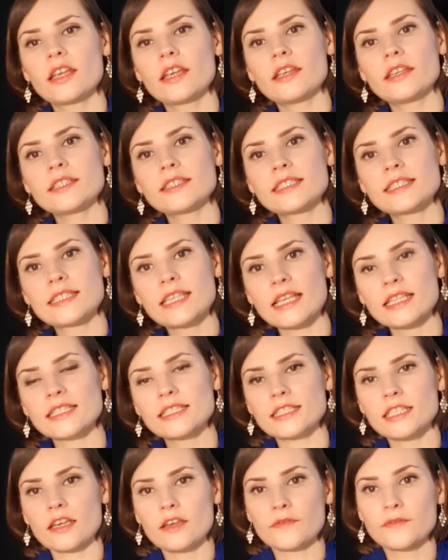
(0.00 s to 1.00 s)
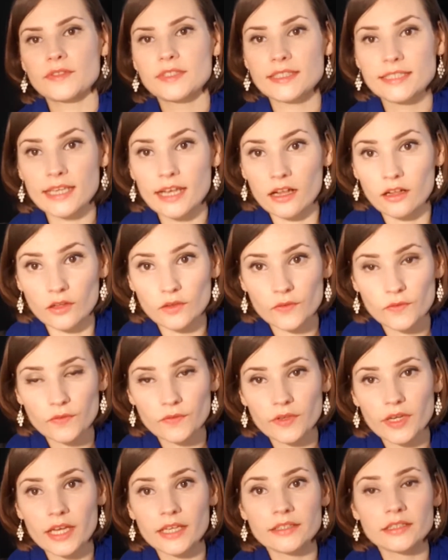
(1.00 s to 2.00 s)
sense of self
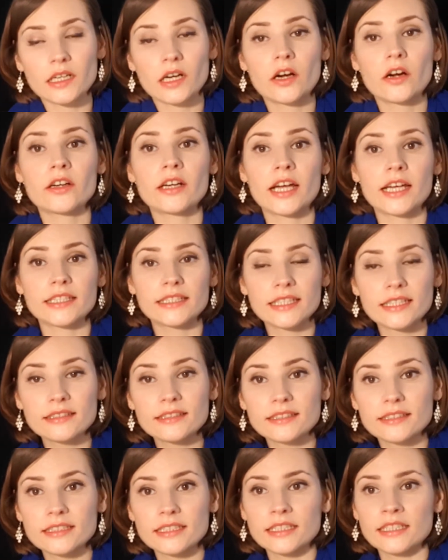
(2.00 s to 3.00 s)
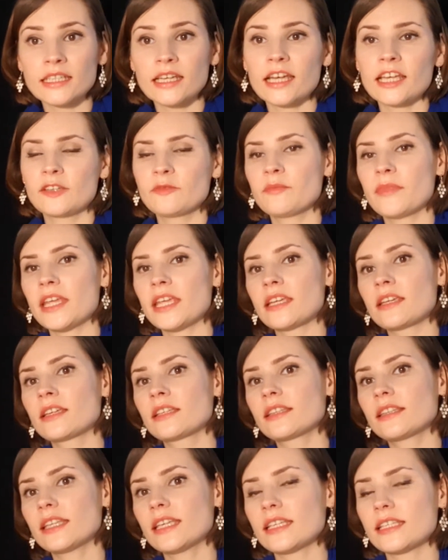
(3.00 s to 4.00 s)
and our identity, and make
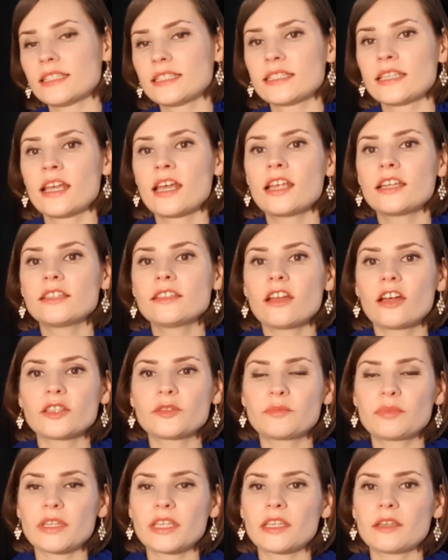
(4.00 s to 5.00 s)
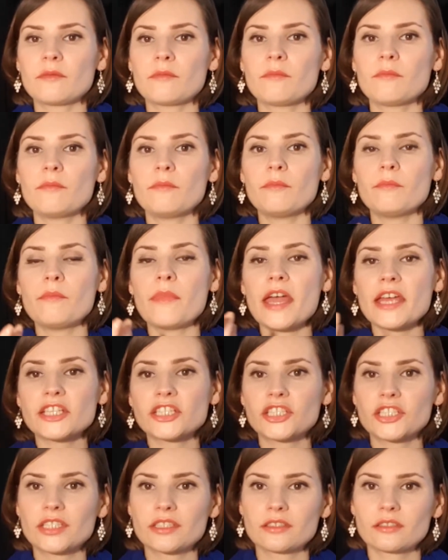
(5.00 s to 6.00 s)
things not be
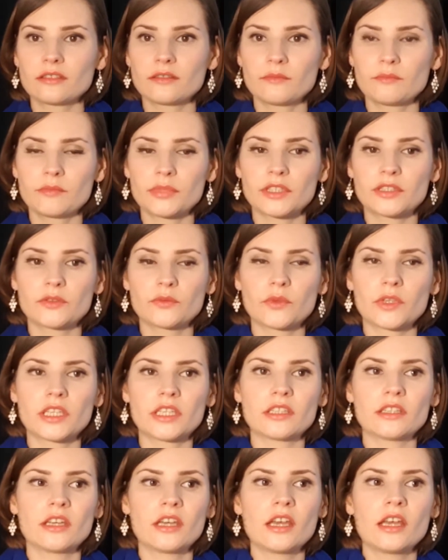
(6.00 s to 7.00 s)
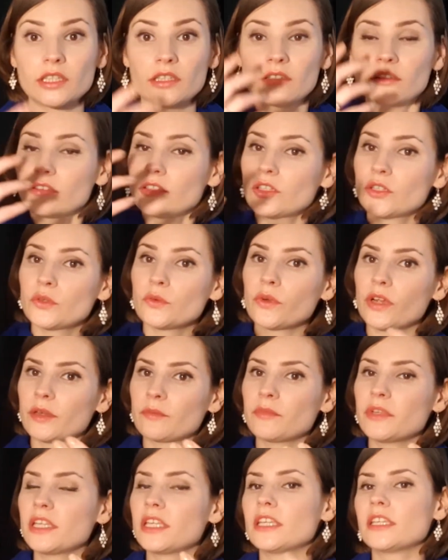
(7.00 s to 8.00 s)
meshed between you and
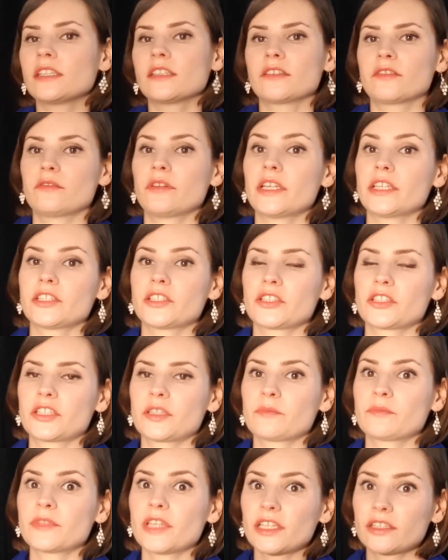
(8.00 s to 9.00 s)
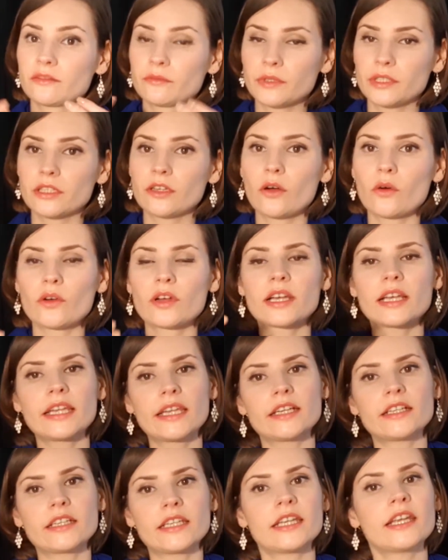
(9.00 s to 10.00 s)
me in a relationship, that we know
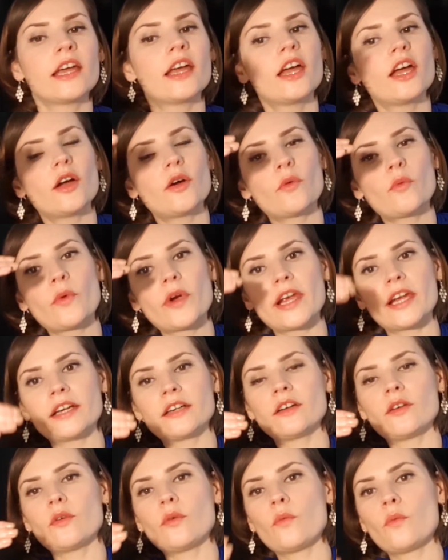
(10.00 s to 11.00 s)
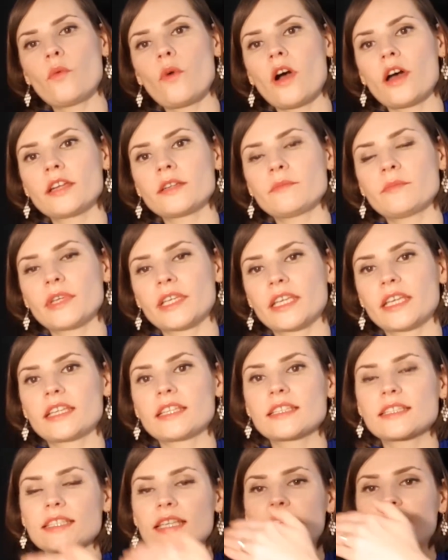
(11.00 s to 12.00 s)
clearly where one
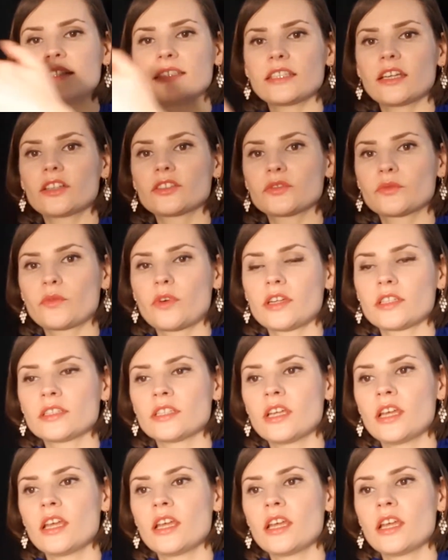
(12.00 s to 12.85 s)
begins and the other one